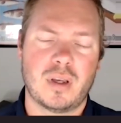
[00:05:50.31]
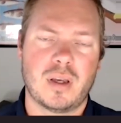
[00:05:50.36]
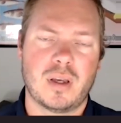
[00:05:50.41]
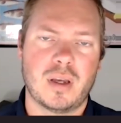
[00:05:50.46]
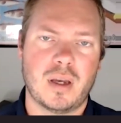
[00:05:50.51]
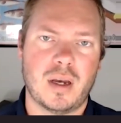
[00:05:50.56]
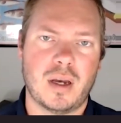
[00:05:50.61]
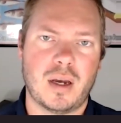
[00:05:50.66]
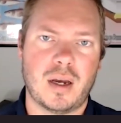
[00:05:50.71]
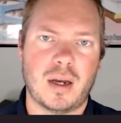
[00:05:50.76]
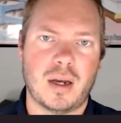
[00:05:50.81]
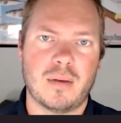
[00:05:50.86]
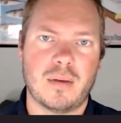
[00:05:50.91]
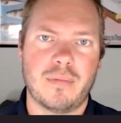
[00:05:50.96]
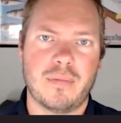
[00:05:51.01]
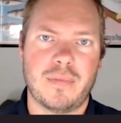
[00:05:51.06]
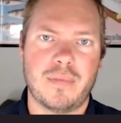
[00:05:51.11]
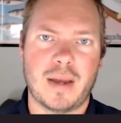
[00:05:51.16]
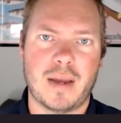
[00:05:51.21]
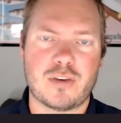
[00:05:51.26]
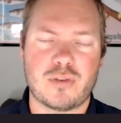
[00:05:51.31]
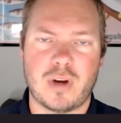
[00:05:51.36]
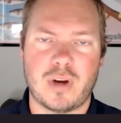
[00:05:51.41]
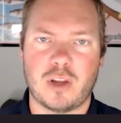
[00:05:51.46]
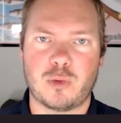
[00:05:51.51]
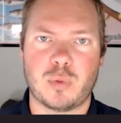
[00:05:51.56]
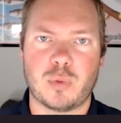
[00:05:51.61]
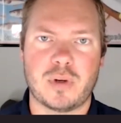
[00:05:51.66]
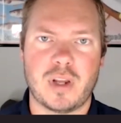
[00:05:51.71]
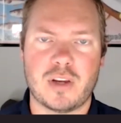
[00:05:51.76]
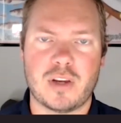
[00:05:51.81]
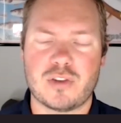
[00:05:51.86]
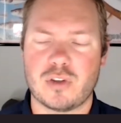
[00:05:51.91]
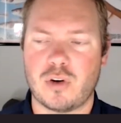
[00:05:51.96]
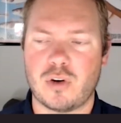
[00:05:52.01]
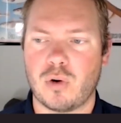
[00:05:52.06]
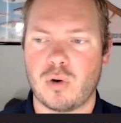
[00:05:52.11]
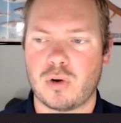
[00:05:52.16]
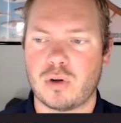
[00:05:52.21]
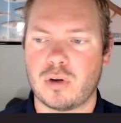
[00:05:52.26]
that transportation
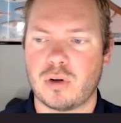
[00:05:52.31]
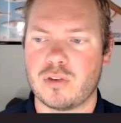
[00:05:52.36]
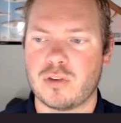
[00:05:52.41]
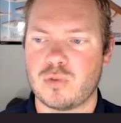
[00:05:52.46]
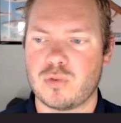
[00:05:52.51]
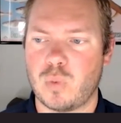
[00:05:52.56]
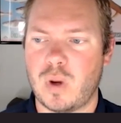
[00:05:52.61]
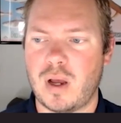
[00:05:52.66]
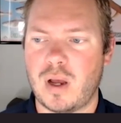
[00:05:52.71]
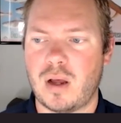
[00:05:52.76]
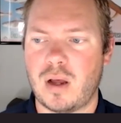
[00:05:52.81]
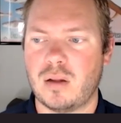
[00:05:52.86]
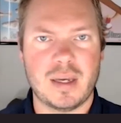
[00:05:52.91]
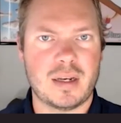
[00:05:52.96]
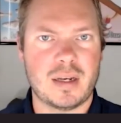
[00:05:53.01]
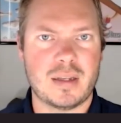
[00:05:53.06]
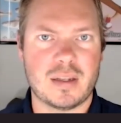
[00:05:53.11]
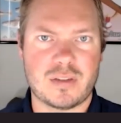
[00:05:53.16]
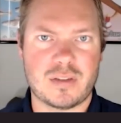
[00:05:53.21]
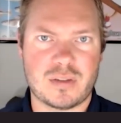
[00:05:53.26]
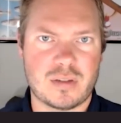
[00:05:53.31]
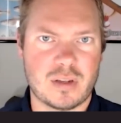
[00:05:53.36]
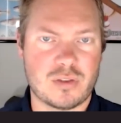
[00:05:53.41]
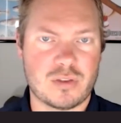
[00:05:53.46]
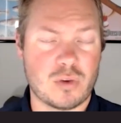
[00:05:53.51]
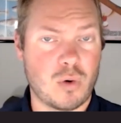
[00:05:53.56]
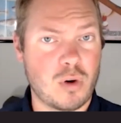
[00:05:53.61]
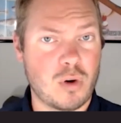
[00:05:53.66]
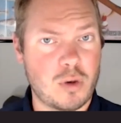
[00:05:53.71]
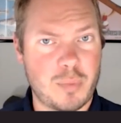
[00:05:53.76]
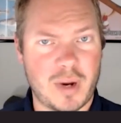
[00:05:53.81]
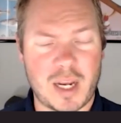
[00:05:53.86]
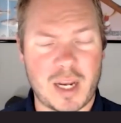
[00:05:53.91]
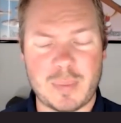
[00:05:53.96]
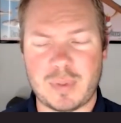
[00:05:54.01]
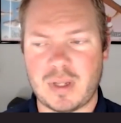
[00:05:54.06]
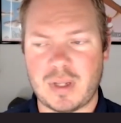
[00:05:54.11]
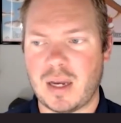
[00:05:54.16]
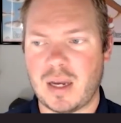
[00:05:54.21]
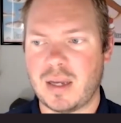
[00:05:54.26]
corridor as well. This ore
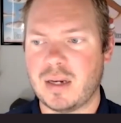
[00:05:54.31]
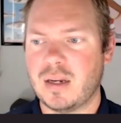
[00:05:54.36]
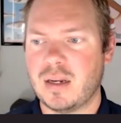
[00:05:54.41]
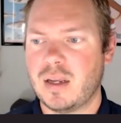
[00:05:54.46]
pipeline,